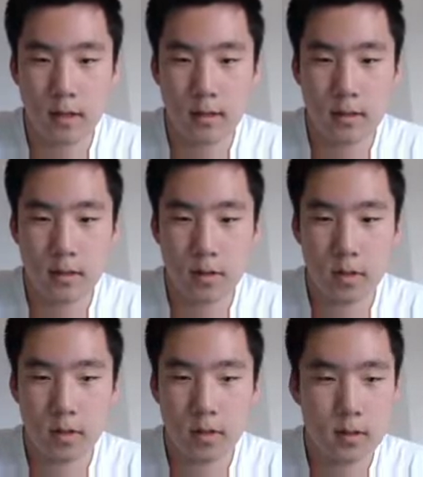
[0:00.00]
Let's
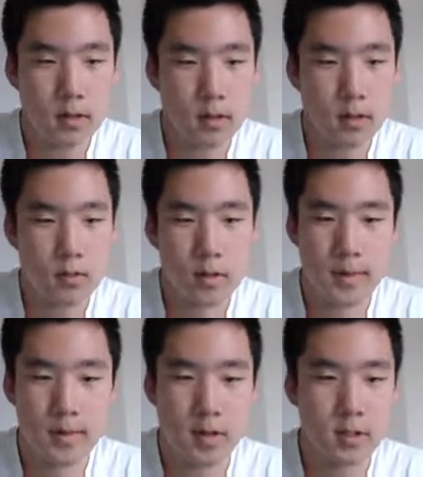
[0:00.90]
work on another
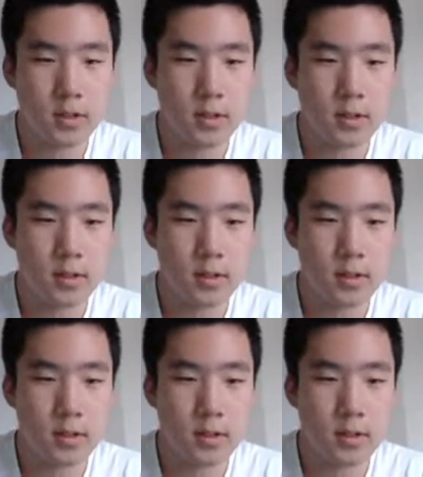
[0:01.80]
warm-up question.